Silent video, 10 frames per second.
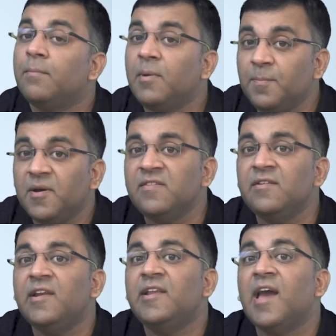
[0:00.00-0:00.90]
But
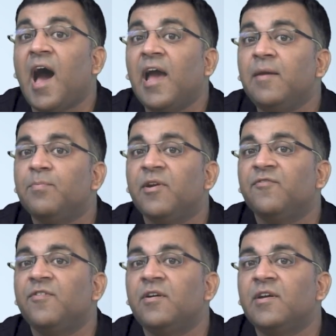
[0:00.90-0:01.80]
personally, I
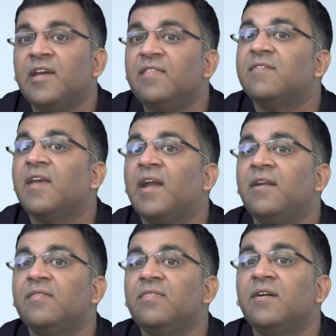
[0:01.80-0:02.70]
prefer
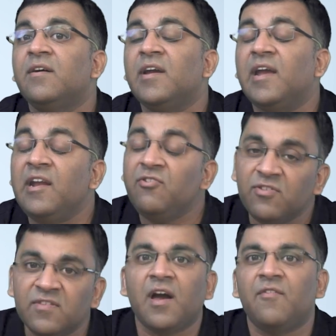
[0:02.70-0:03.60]
instead the
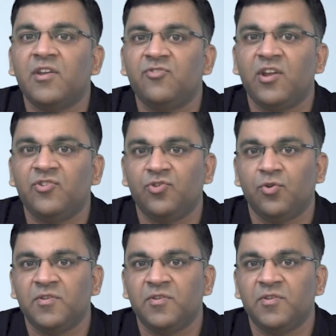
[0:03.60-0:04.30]
interest coverage ratio,